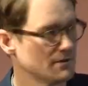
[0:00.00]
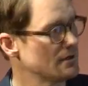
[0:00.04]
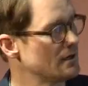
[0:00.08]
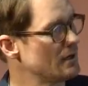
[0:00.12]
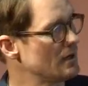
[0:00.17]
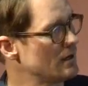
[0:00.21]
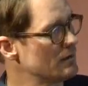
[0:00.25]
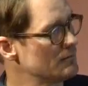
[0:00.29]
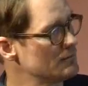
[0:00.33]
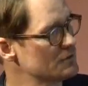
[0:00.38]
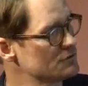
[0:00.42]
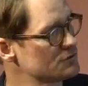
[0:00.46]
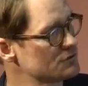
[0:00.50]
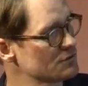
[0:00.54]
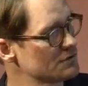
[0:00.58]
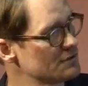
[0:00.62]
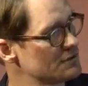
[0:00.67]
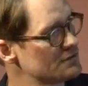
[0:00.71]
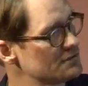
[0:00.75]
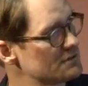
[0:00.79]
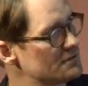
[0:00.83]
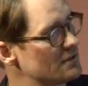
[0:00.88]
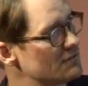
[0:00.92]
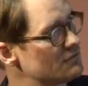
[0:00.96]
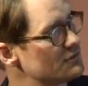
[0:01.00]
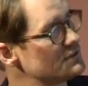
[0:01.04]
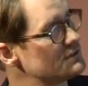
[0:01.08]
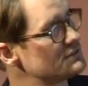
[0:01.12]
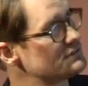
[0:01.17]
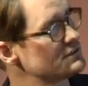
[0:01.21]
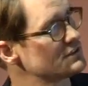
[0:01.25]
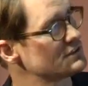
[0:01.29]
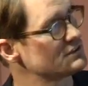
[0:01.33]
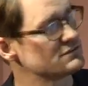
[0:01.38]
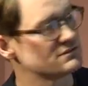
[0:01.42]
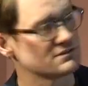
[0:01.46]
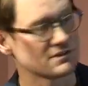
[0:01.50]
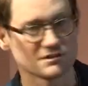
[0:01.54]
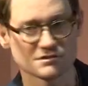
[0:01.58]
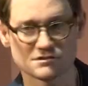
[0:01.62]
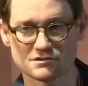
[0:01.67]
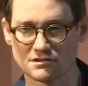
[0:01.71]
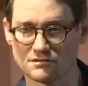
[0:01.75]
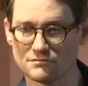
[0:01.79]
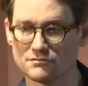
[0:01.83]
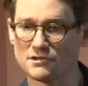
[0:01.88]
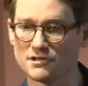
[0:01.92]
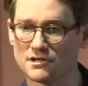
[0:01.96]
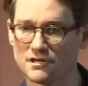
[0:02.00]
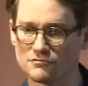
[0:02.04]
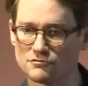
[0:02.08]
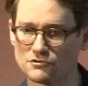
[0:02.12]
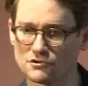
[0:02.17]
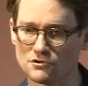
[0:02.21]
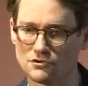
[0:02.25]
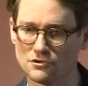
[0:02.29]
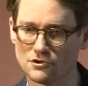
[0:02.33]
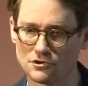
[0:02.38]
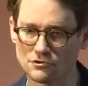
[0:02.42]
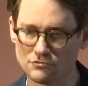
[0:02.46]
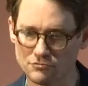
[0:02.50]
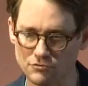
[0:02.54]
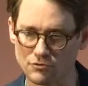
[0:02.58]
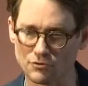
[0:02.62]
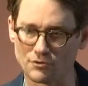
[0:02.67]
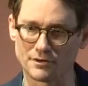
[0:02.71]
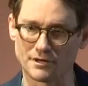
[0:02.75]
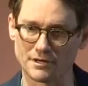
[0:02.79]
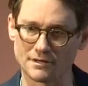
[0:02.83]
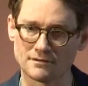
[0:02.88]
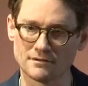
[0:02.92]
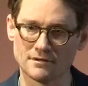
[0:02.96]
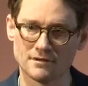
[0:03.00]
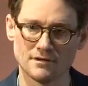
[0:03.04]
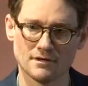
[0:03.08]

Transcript: And so this evidence exists, and you have to look for it.